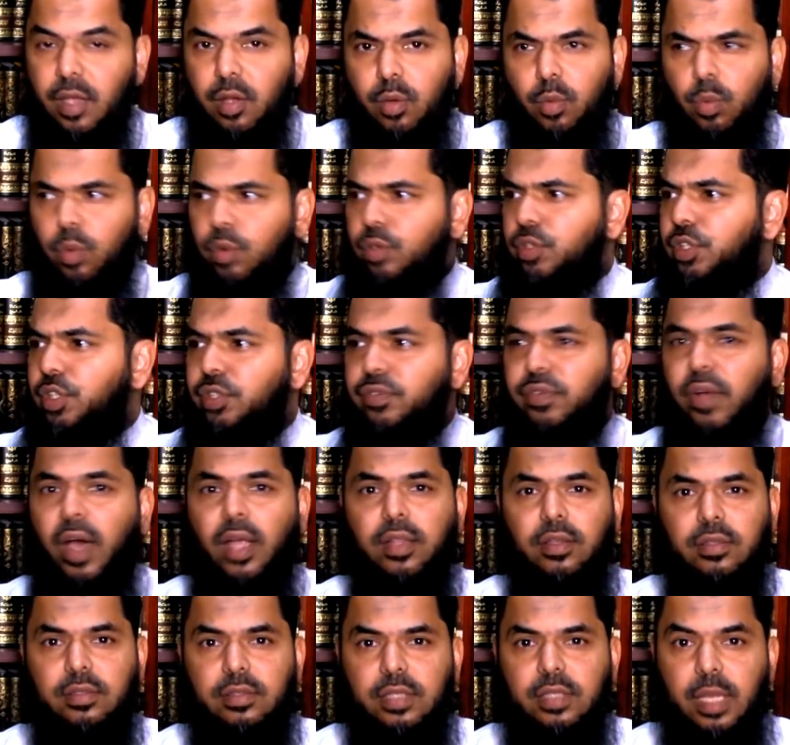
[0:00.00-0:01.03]
What was his
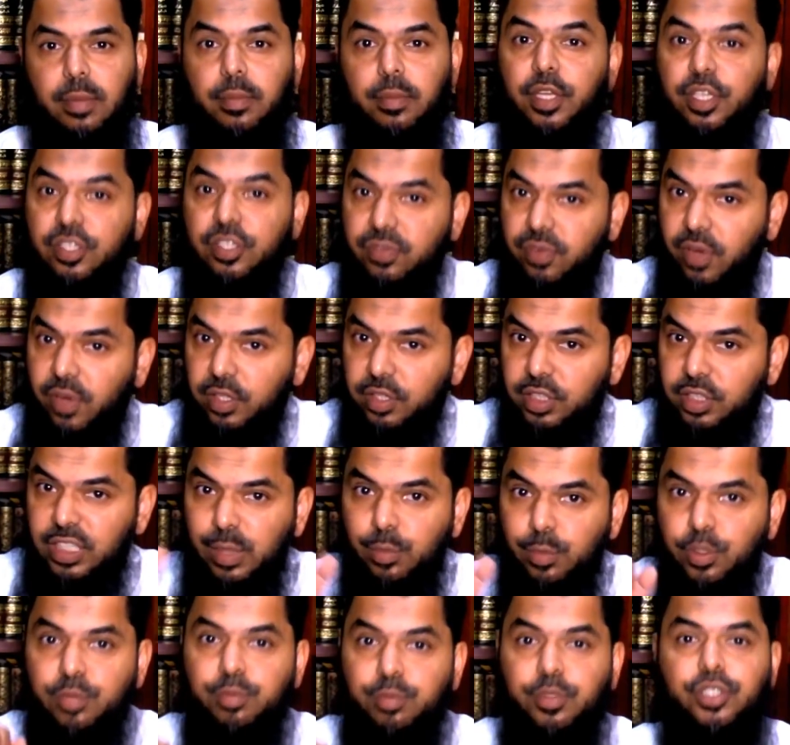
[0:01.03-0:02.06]
father's name? His father's
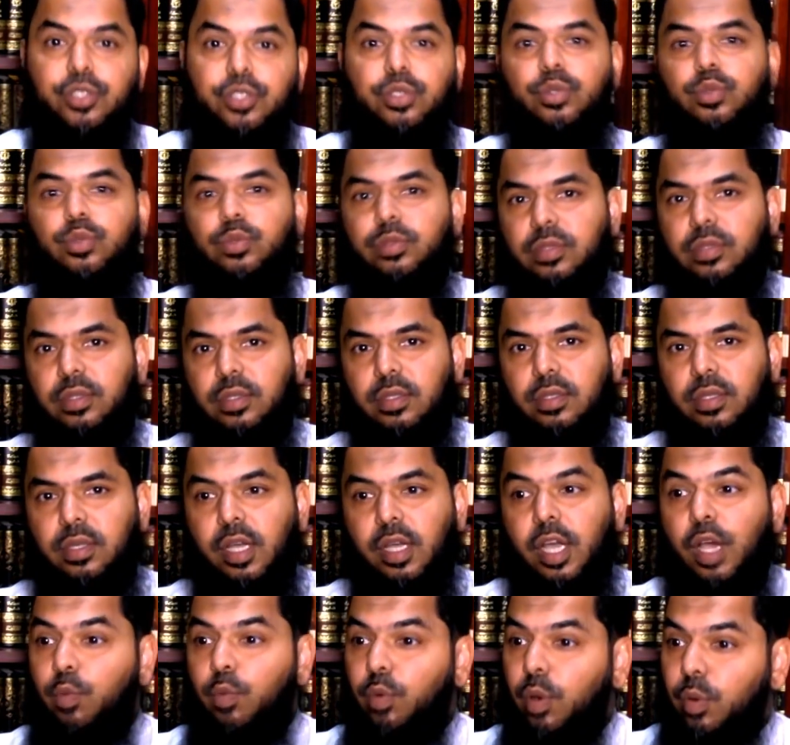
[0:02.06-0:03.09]
name was Mas'ud.
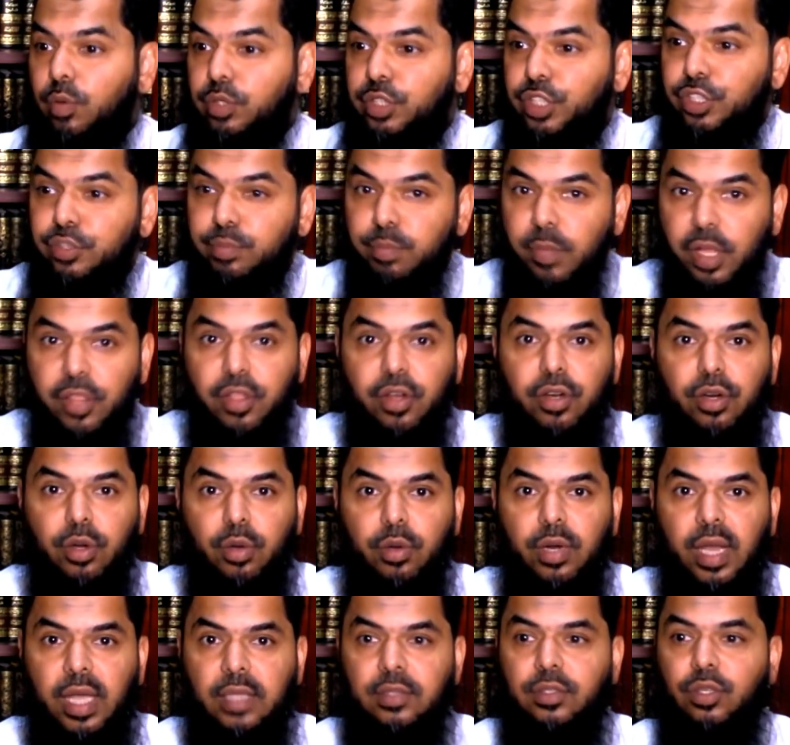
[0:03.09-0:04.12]
What was his mother
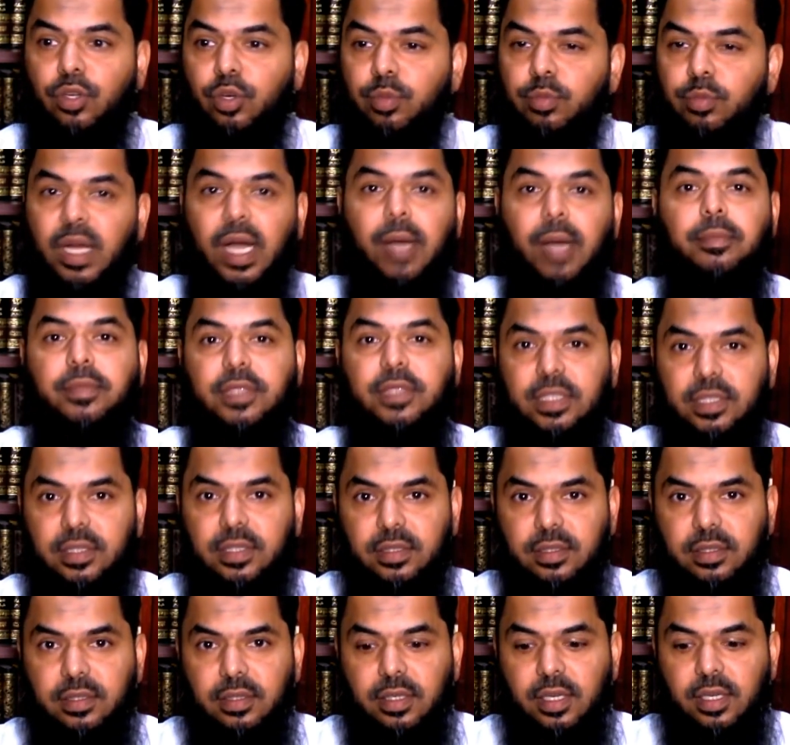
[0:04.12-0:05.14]
known as? Um Abd.
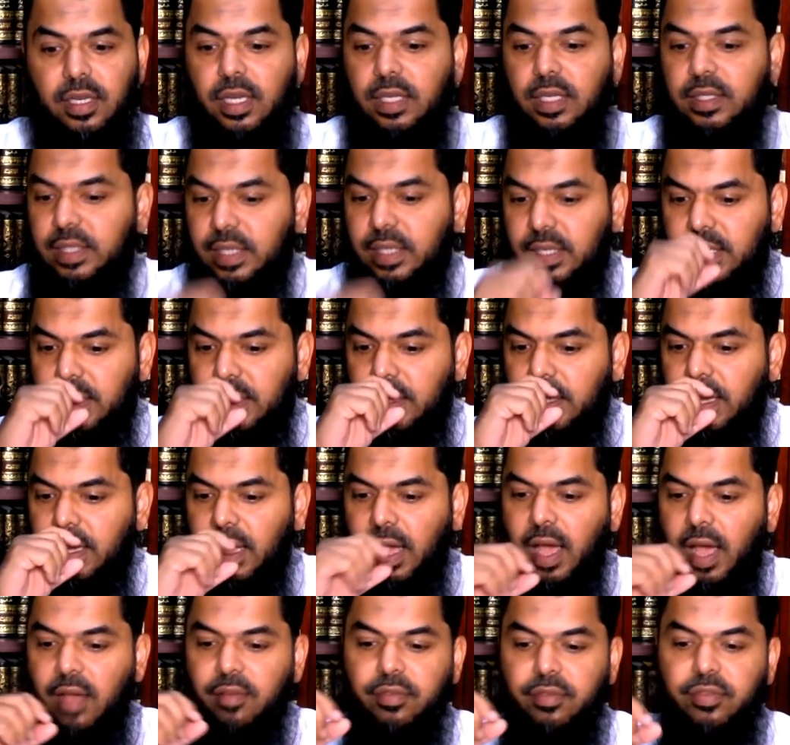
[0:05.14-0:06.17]
Did he
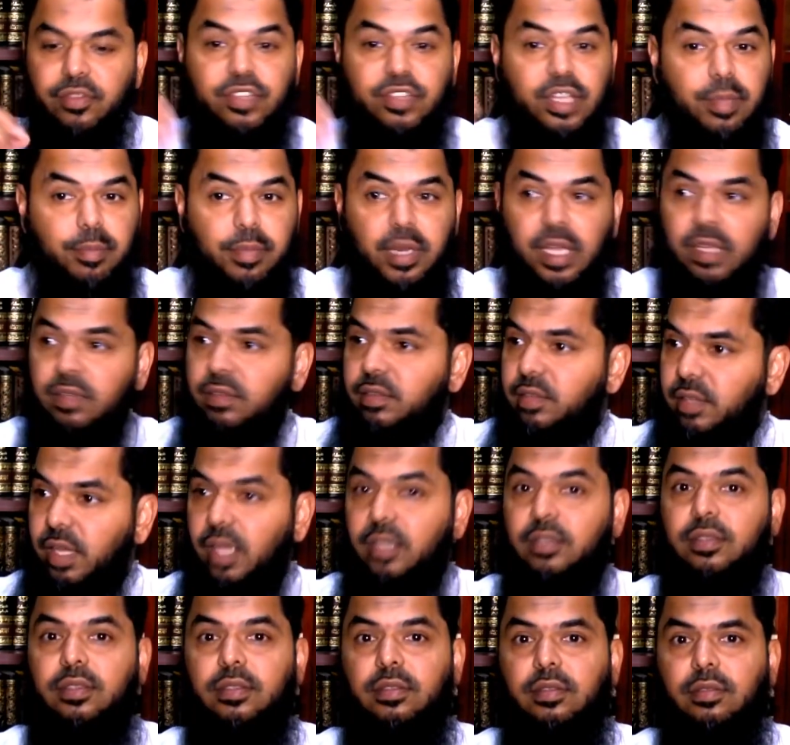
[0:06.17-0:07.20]
have siblings?
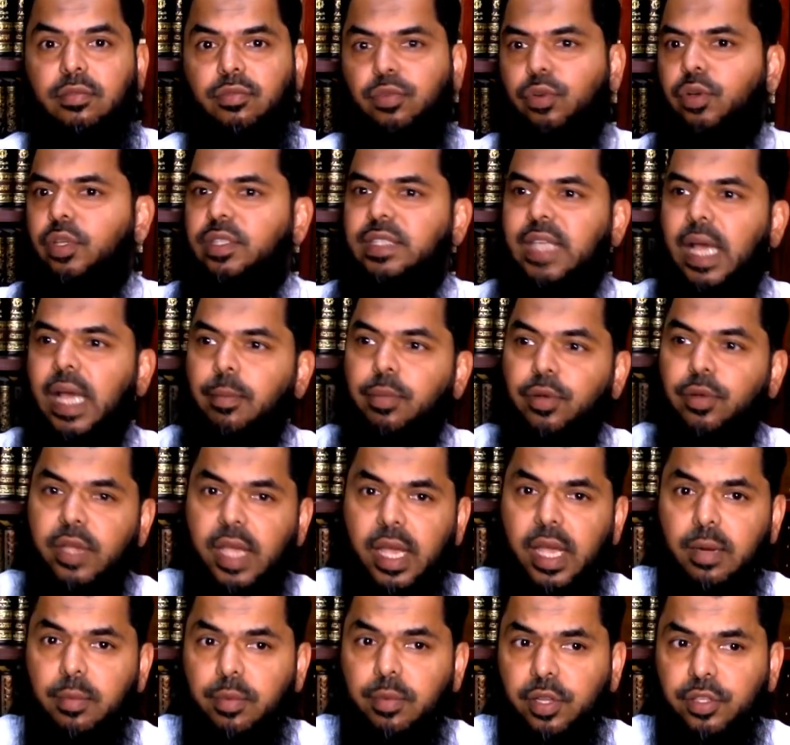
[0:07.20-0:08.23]
Yes. For example, he
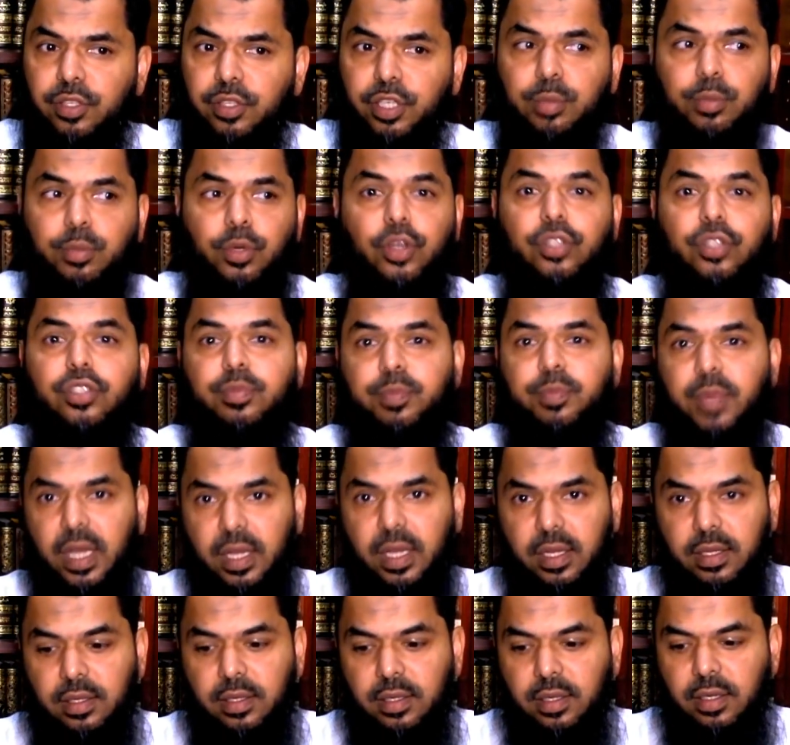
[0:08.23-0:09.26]
had a brother named Utbah.
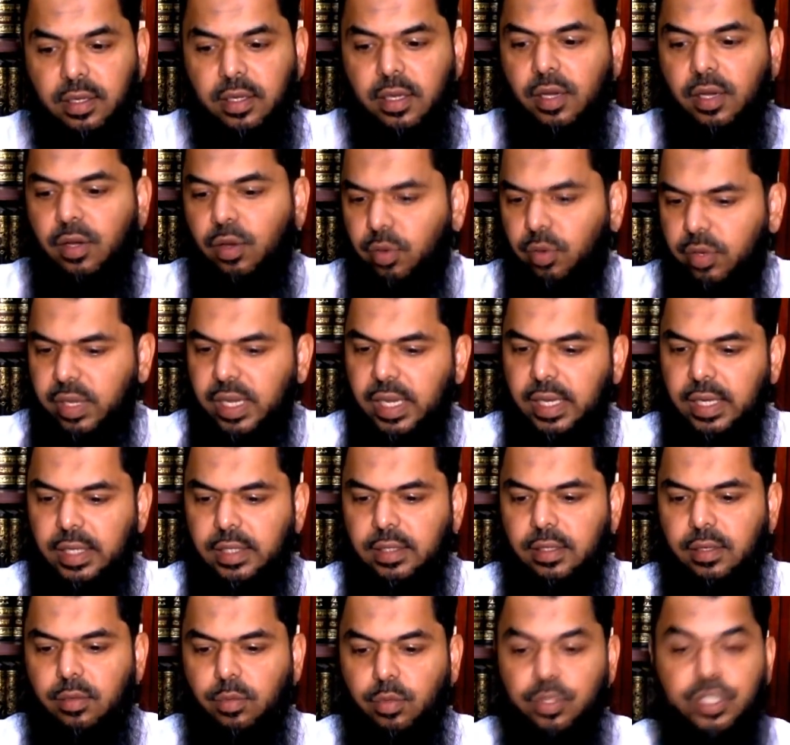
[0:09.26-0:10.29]

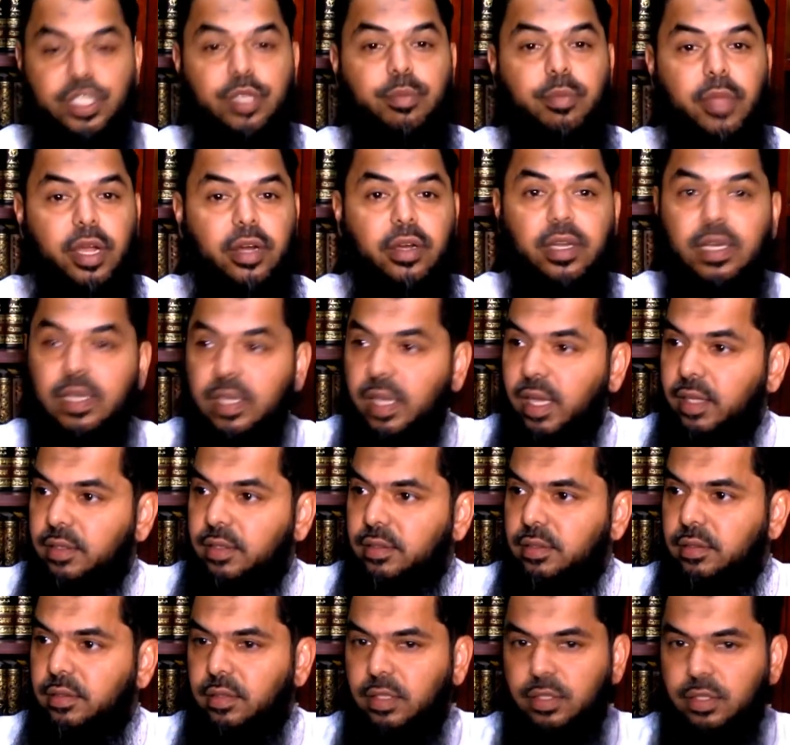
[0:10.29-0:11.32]
Okay, was he married?
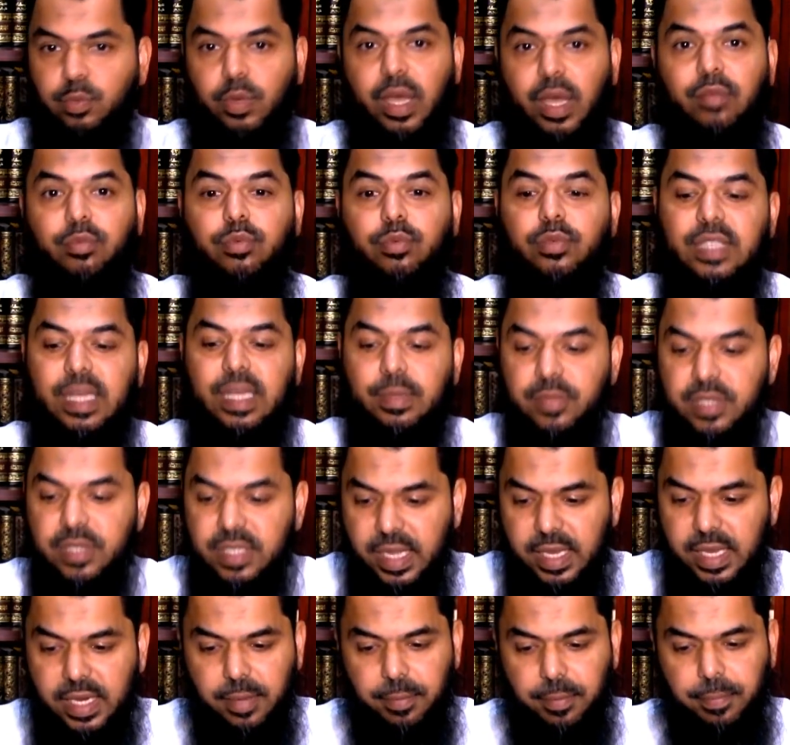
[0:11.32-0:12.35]
Yes. His wife was named
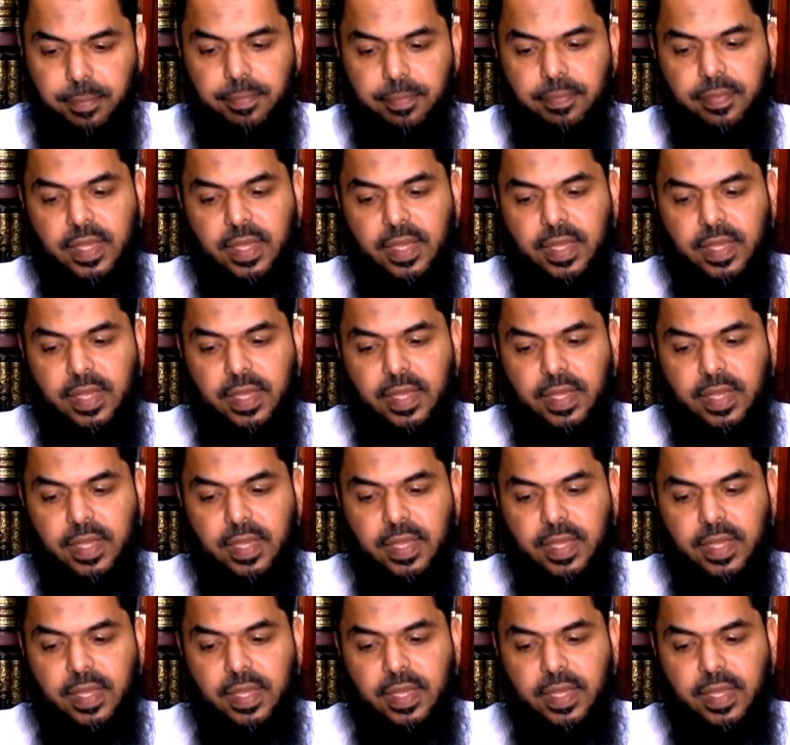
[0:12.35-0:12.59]
Zainab.